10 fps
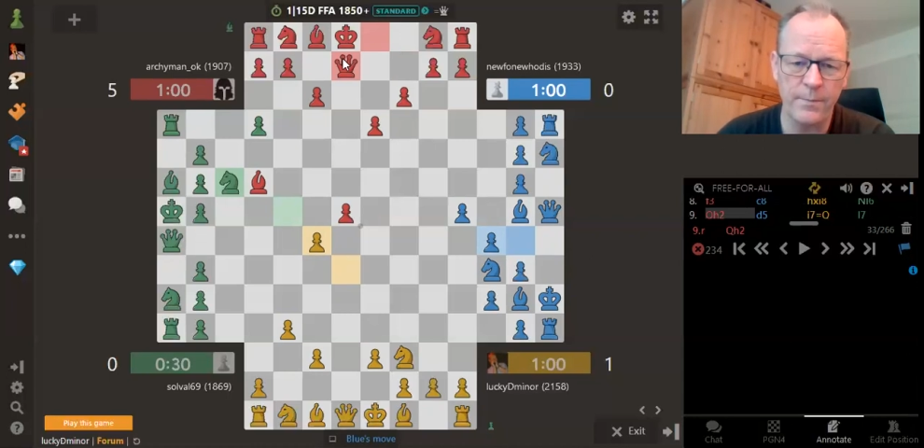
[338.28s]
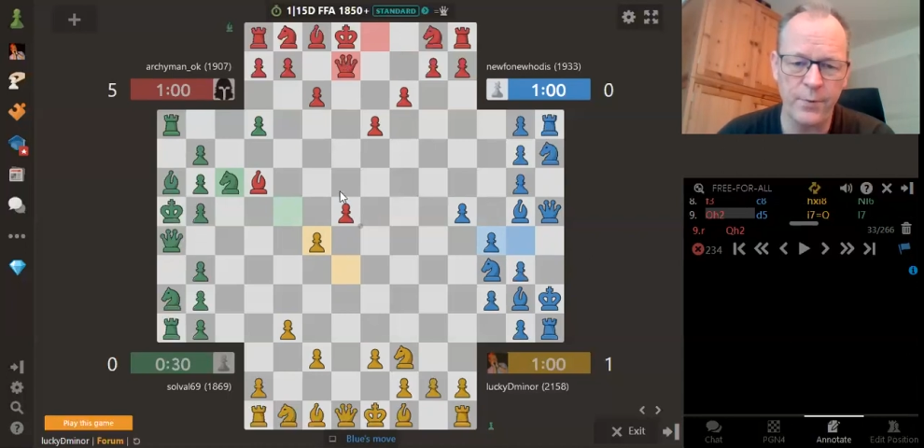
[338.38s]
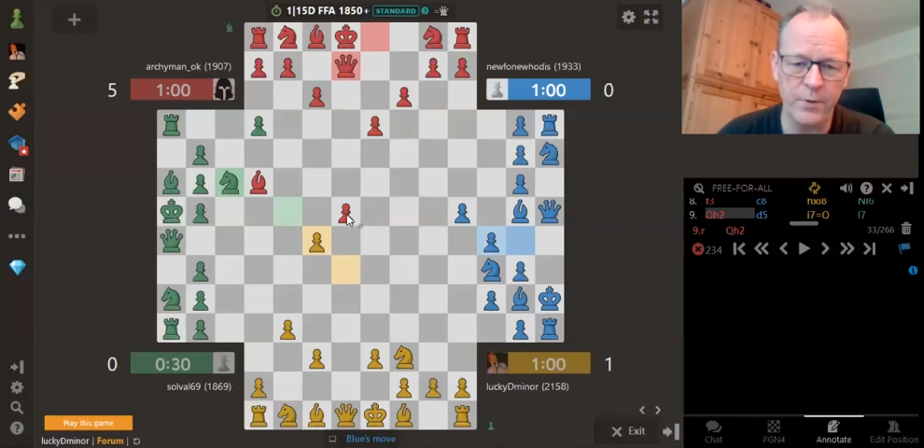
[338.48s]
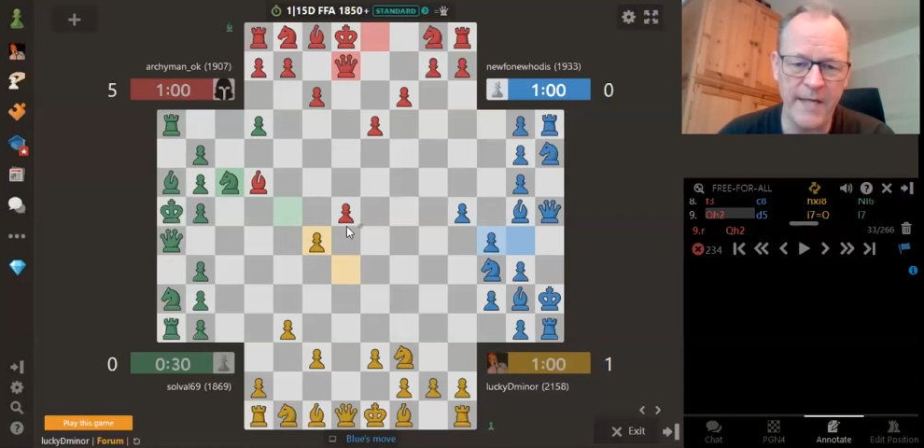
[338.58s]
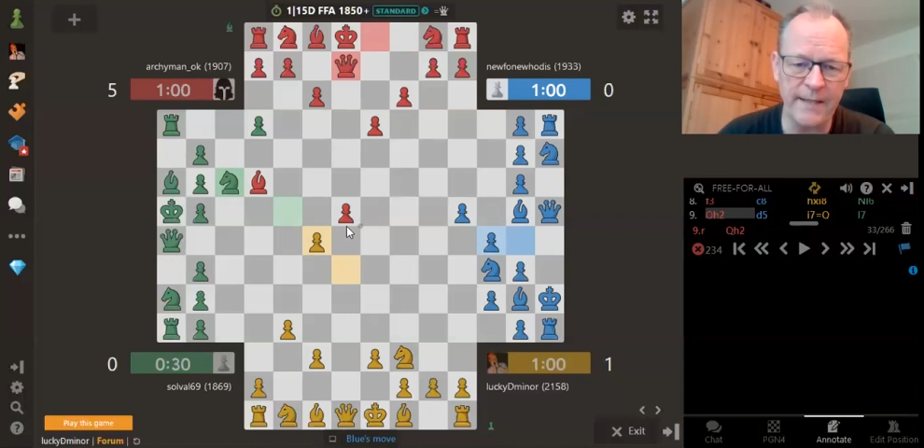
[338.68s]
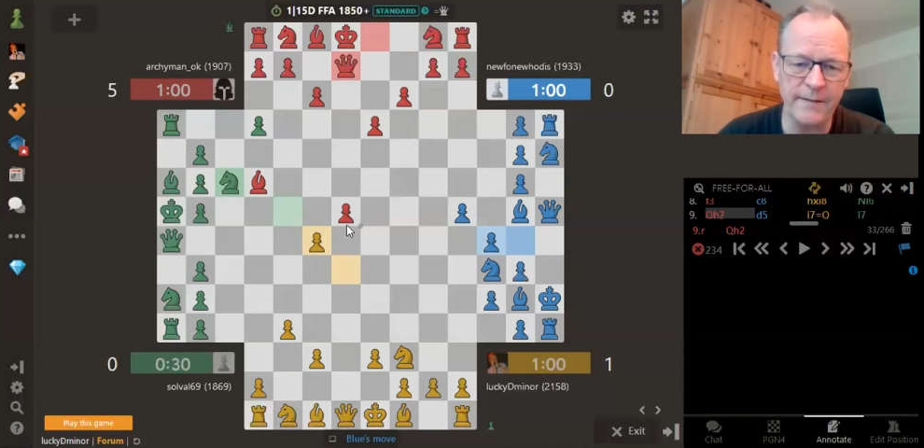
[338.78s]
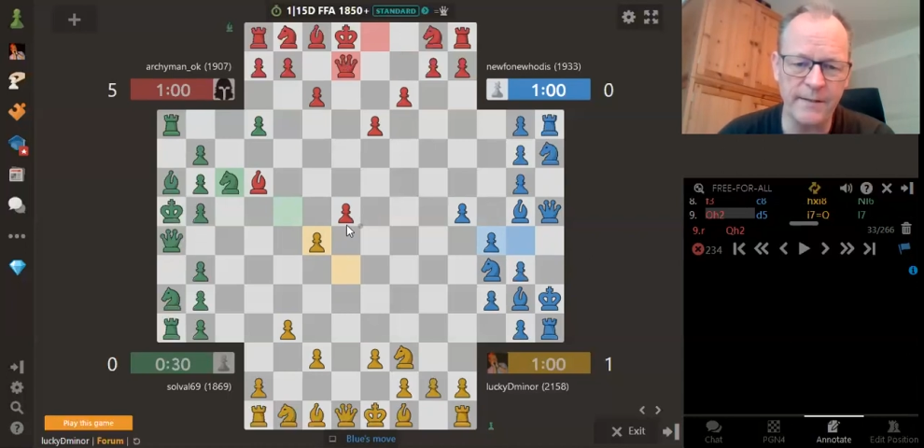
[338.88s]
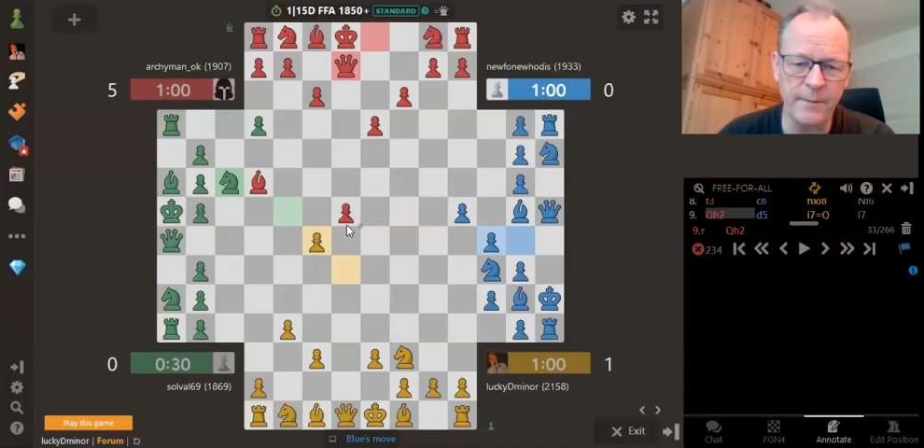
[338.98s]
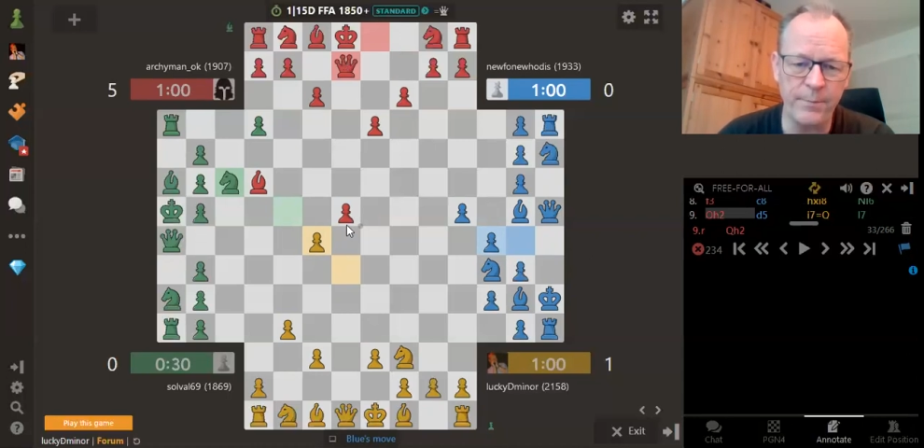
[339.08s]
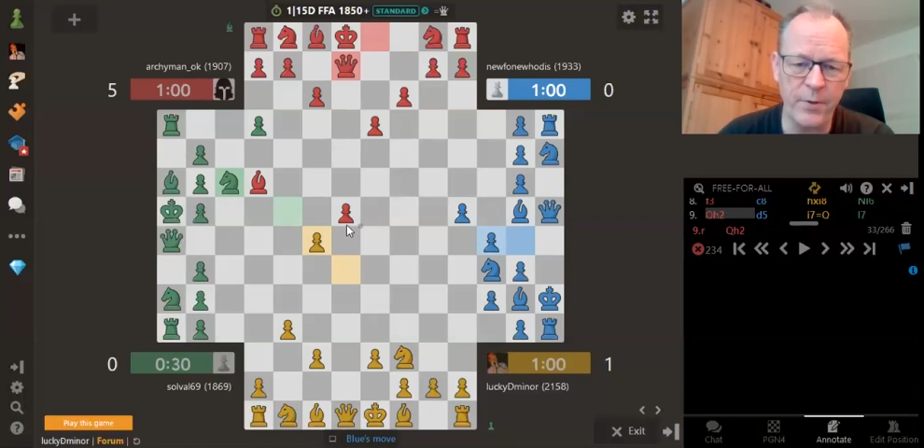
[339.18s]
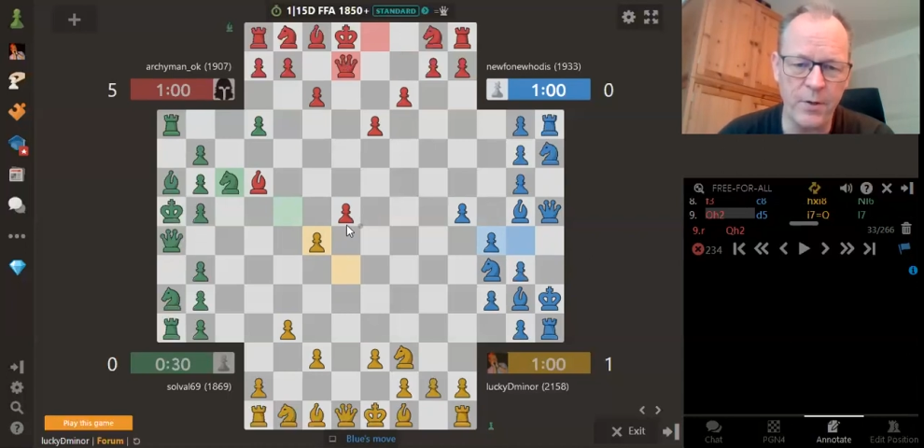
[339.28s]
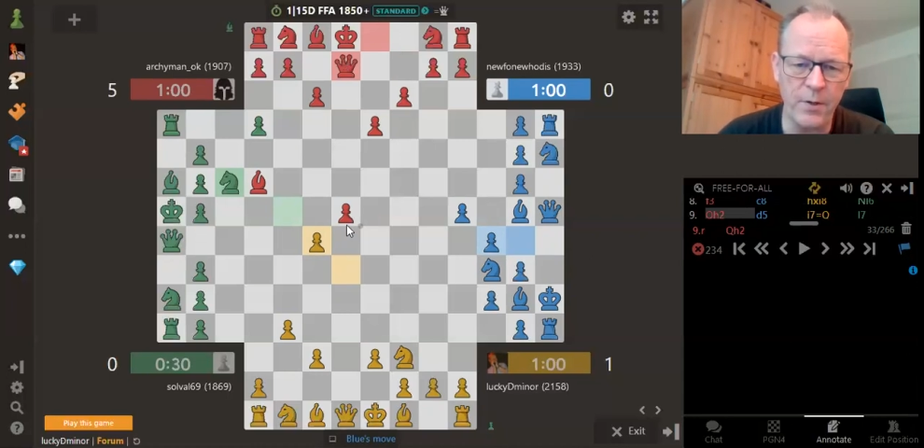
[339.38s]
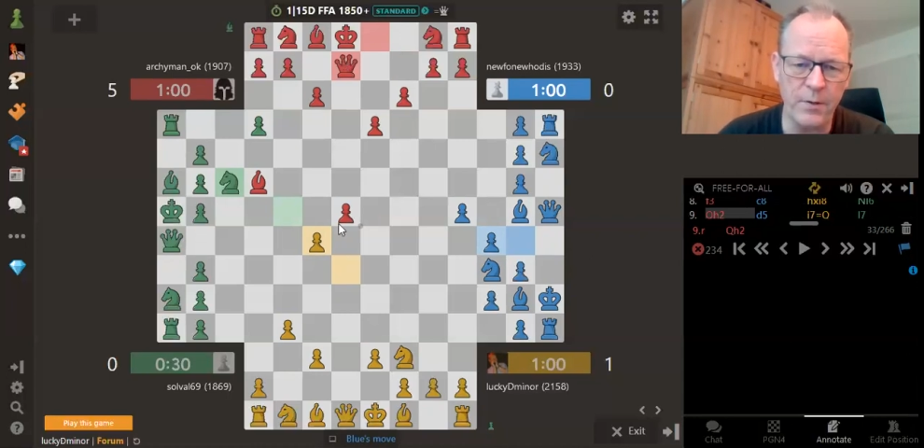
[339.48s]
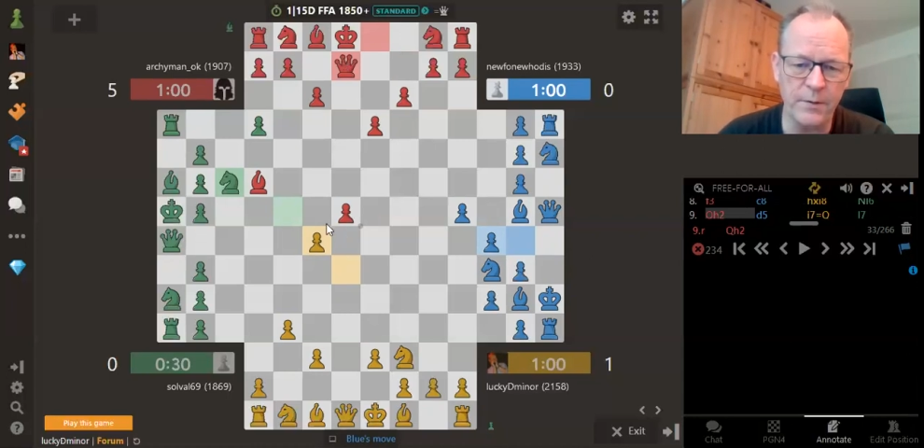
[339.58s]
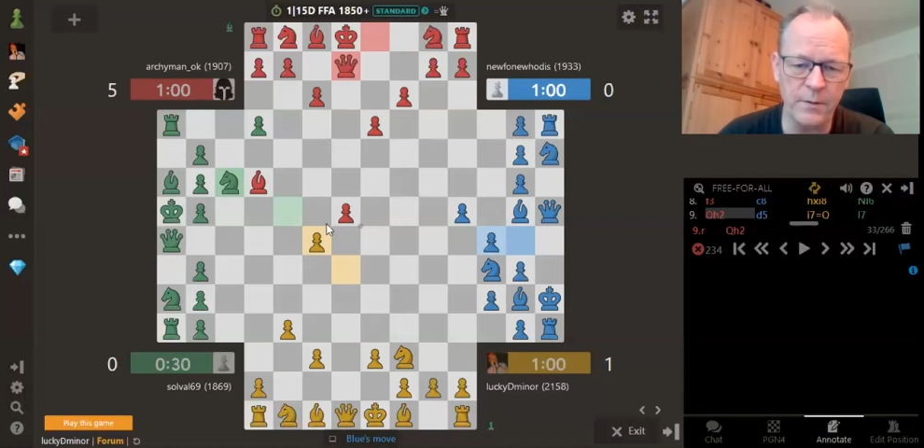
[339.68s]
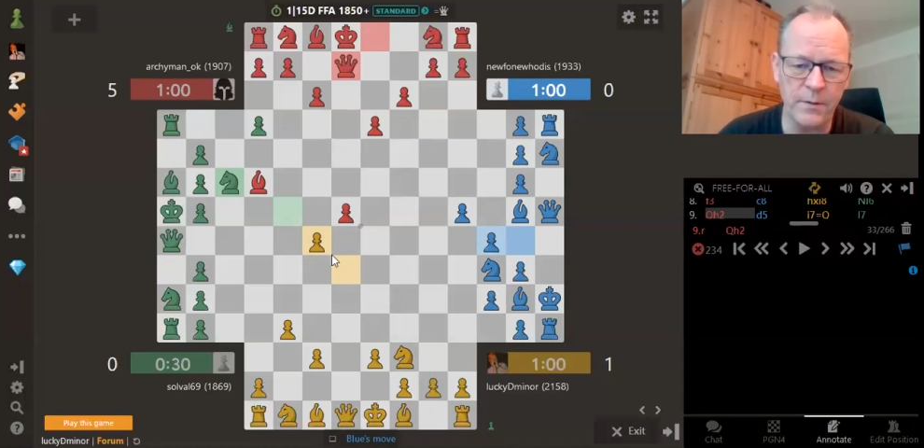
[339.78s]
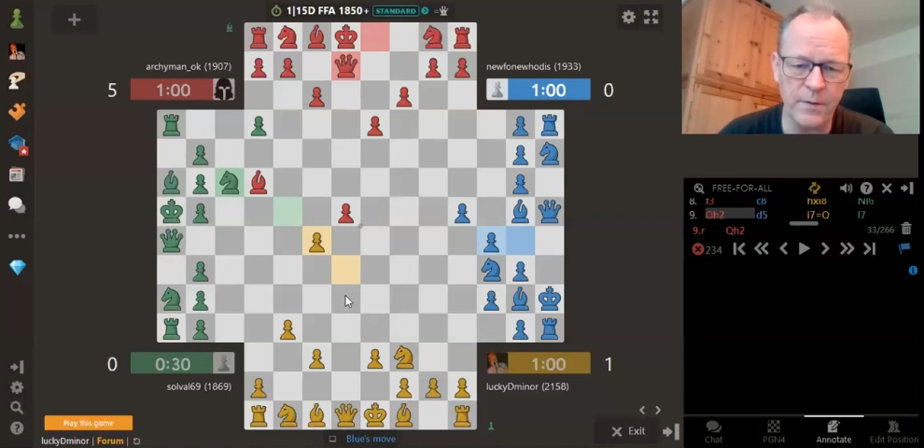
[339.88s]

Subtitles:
protecting the pawn,